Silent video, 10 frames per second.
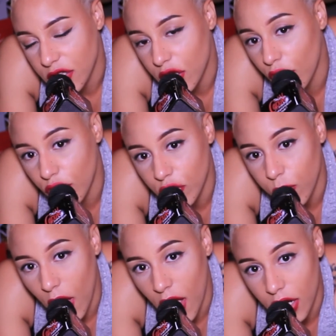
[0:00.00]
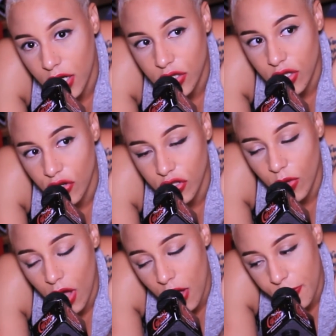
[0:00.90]
Tone and
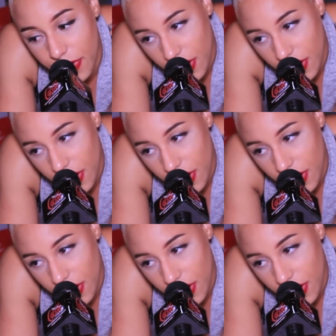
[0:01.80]
Twerk open